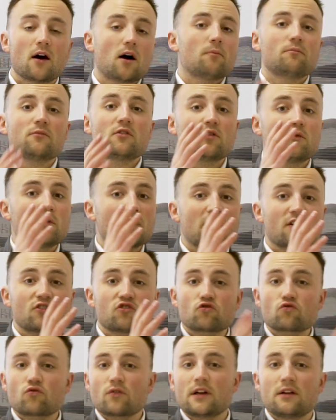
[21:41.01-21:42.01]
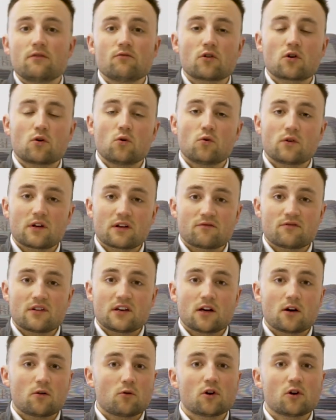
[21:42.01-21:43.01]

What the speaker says: I'm doing a screen recording video